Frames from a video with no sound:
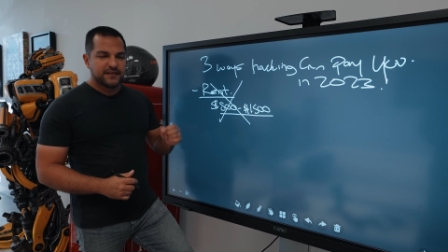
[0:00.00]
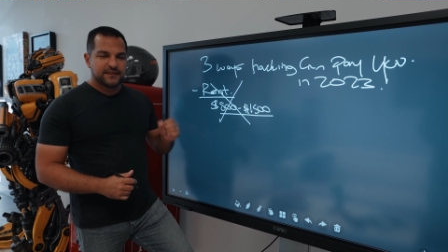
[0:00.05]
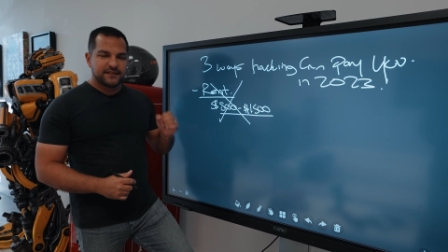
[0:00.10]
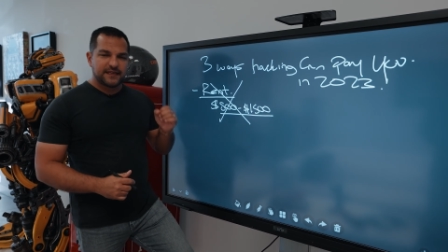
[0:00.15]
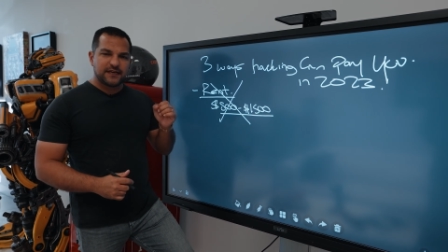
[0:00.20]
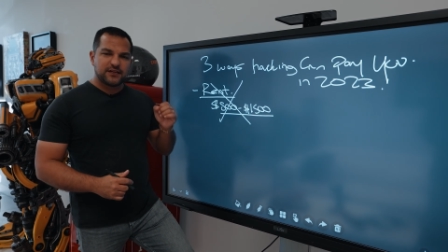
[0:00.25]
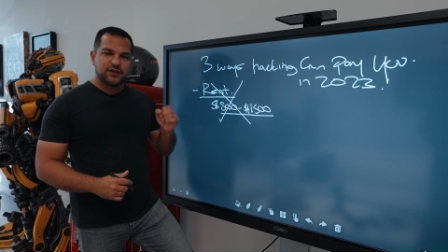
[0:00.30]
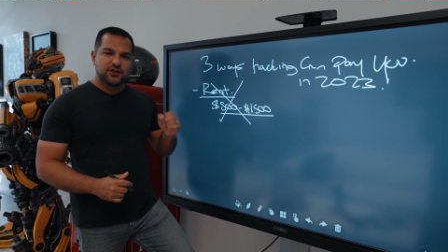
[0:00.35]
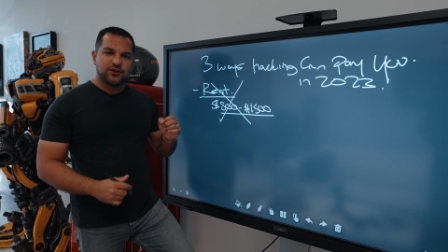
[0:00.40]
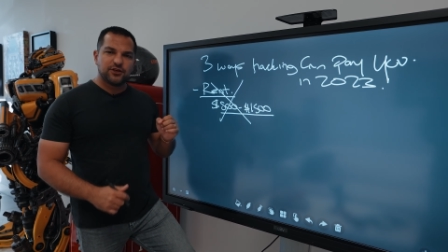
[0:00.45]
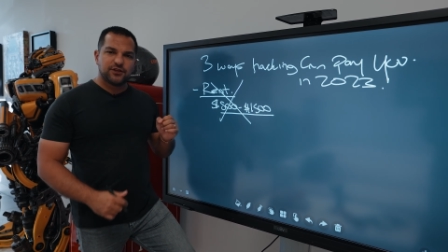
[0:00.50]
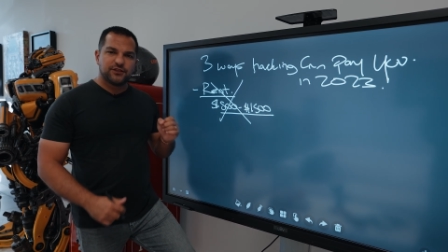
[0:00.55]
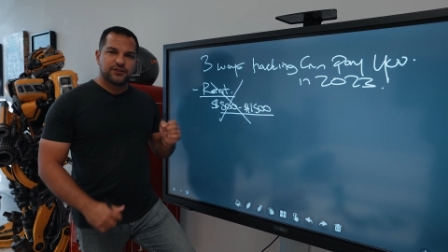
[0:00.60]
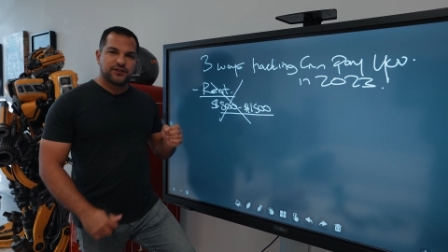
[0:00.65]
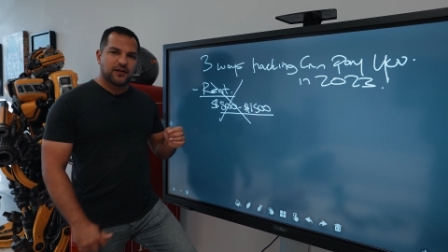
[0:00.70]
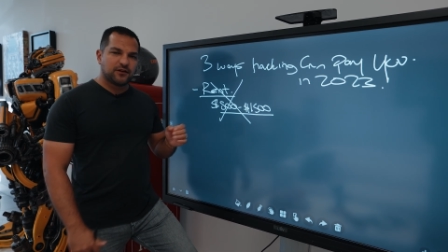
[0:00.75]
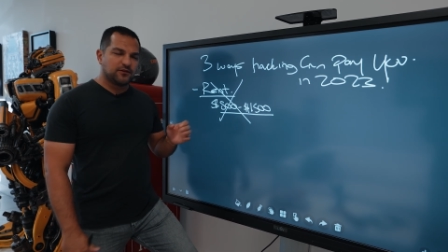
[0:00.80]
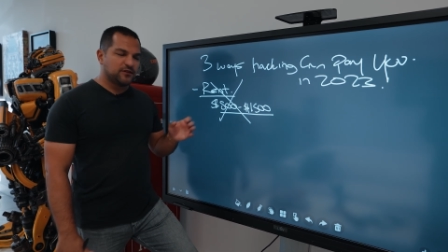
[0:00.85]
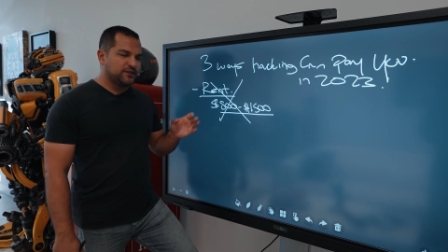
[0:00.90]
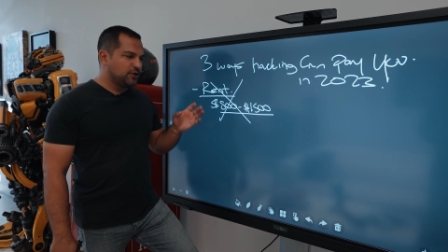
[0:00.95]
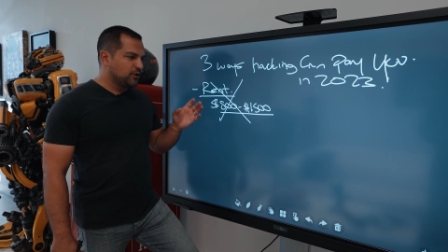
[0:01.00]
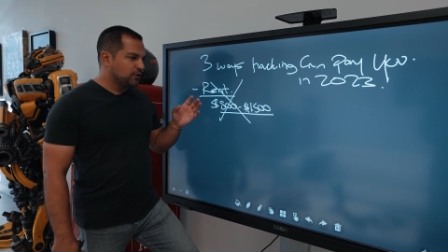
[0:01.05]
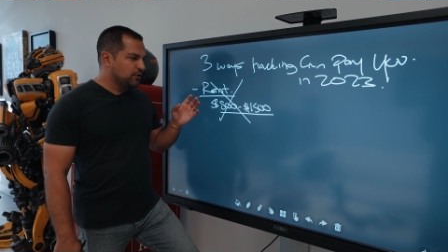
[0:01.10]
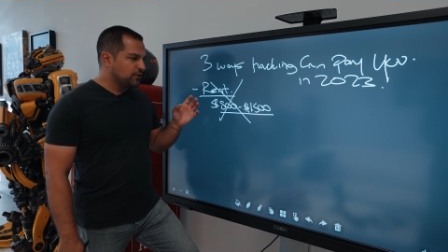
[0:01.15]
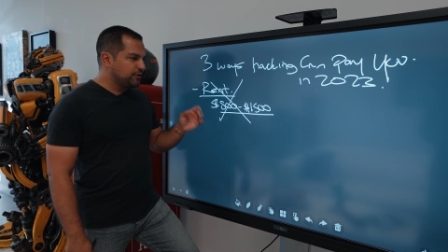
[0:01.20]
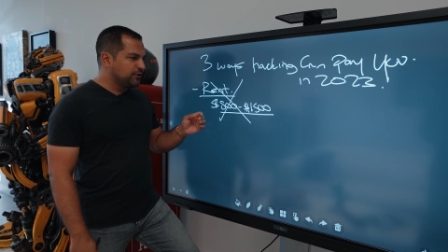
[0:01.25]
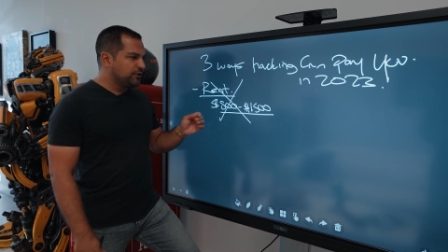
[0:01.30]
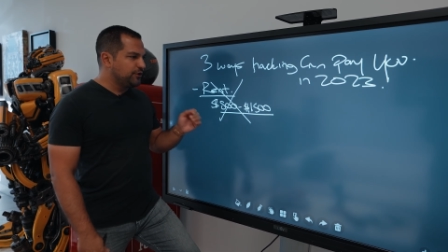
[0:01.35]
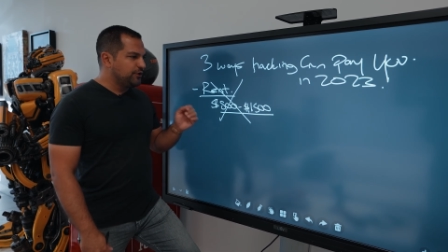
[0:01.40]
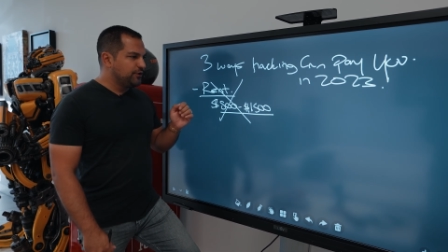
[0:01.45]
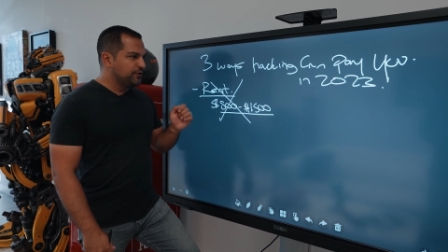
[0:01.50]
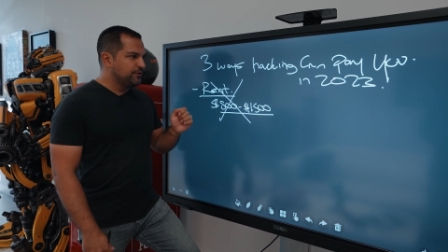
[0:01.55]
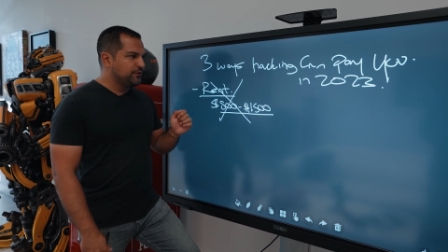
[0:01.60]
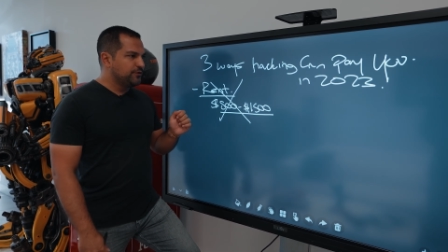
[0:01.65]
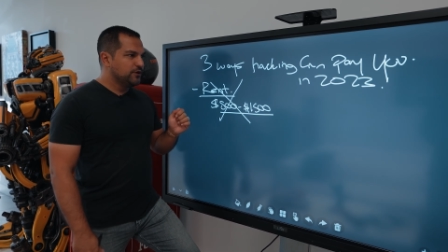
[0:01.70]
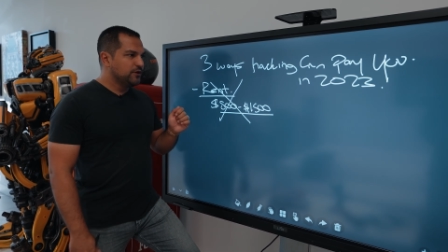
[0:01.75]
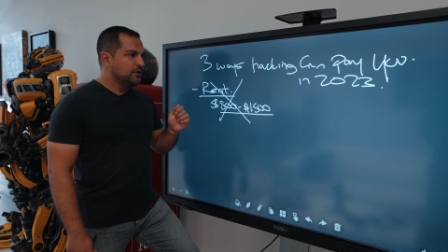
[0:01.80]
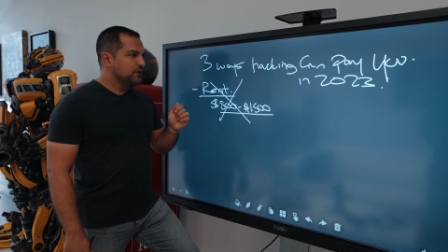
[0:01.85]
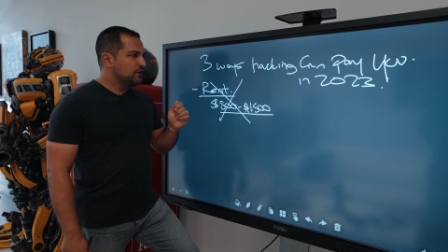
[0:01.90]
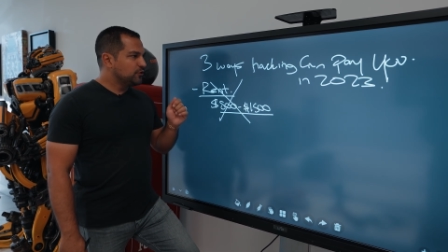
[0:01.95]
that could not only earn
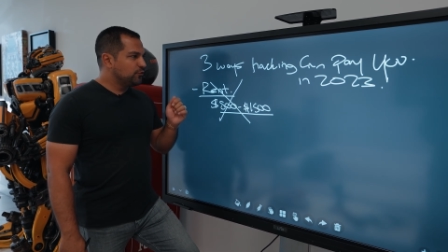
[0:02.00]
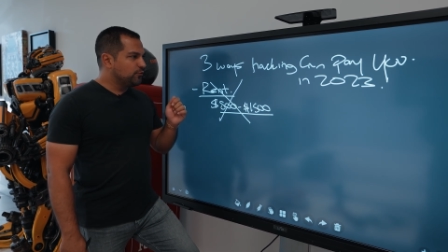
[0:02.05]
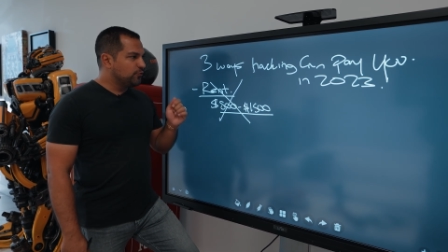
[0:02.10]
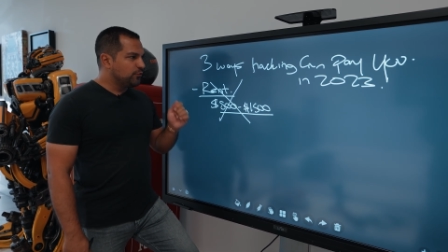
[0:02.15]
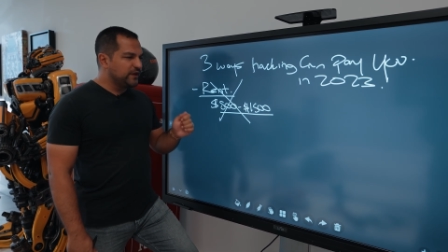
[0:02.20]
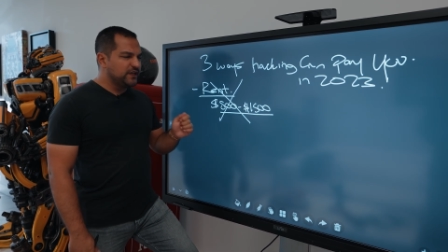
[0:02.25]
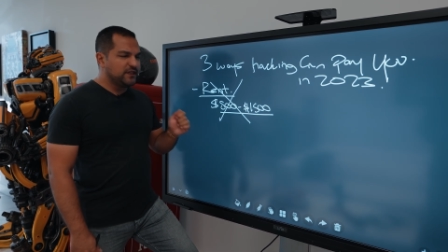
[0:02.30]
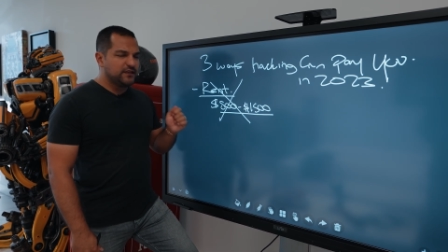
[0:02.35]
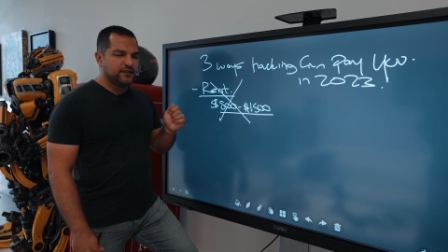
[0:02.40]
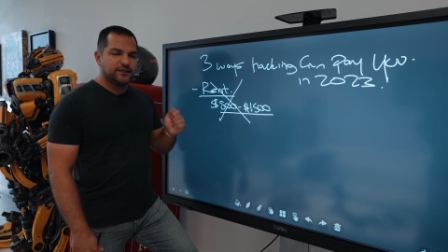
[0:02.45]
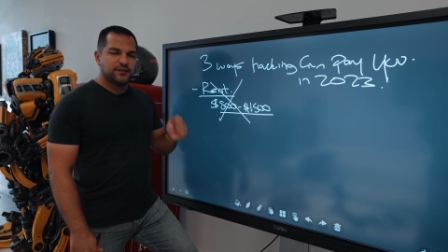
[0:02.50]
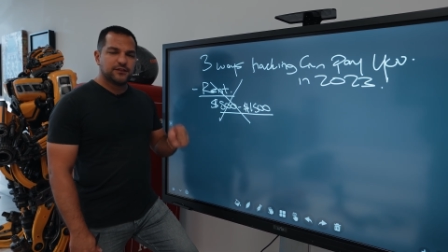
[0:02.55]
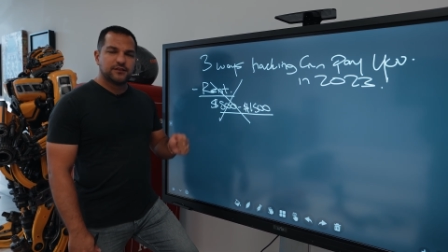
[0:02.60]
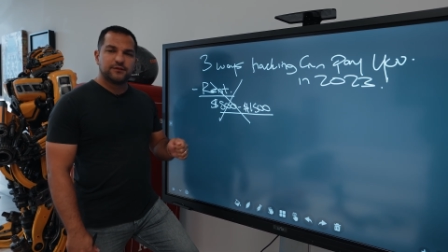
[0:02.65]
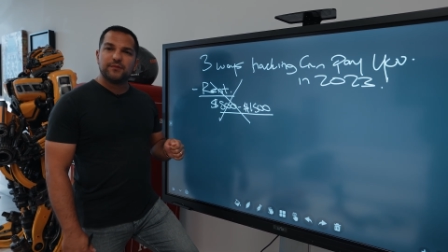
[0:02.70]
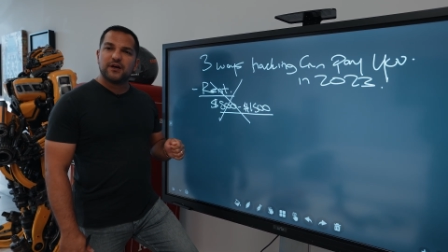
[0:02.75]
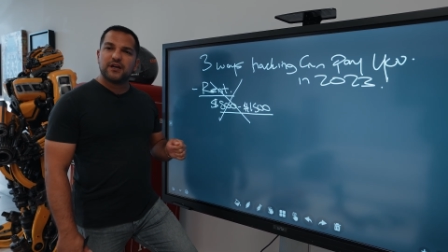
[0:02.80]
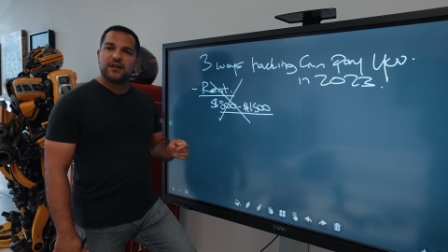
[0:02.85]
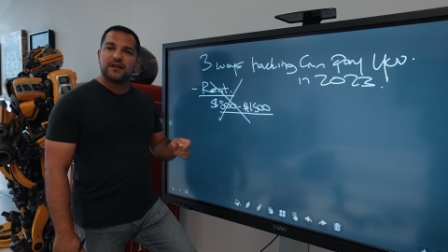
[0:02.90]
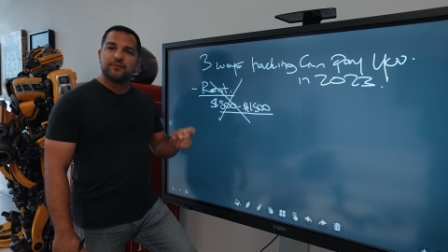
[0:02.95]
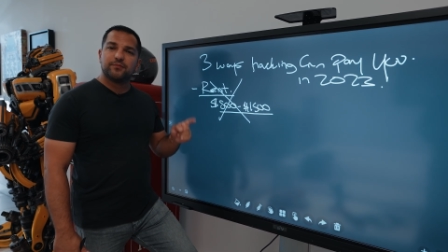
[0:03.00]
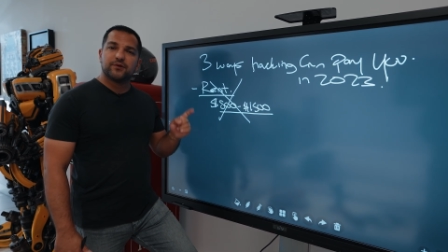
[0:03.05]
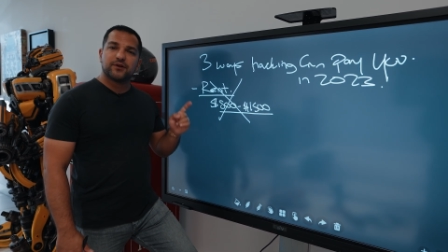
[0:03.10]
you really good money,